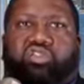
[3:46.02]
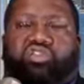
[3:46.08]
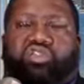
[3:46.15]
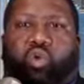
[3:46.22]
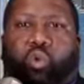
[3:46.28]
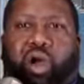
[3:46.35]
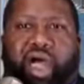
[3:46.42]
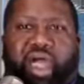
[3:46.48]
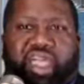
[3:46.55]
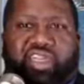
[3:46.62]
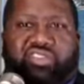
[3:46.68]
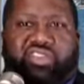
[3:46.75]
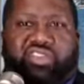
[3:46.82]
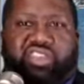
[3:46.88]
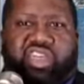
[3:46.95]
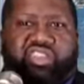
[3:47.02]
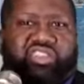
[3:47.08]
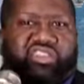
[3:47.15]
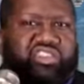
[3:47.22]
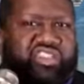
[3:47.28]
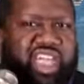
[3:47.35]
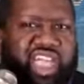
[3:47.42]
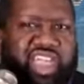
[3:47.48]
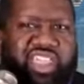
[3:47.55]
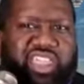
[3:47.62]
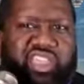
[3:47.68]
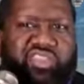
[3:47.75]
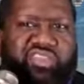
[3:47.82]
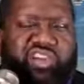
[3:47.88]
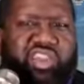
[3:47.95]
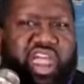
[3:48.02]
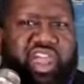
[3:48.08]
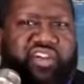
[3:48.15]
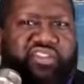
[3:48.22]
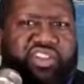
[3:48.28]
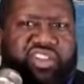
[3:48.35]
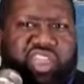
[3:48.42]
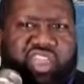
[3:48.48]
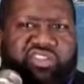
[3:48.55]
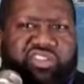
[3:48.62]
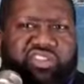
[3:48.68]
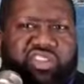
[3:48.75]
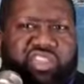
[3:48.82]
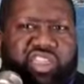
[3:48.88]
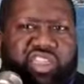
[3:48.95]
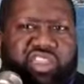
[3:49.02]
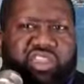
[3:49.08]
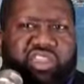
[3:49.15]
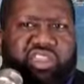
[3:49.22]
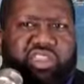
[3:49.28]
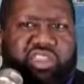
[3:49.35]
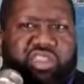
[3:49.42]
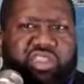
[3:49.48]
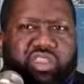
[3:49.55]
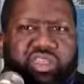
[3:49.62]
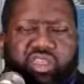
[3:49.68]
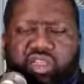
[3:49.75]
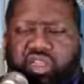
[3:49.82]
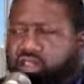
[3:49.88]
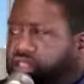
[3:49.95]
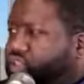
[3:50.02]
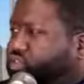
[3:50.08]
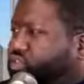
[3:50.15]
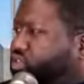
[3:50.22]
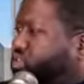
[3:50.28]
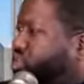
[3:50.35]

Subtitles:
So why is it that the Chinese are in African nations again? Let's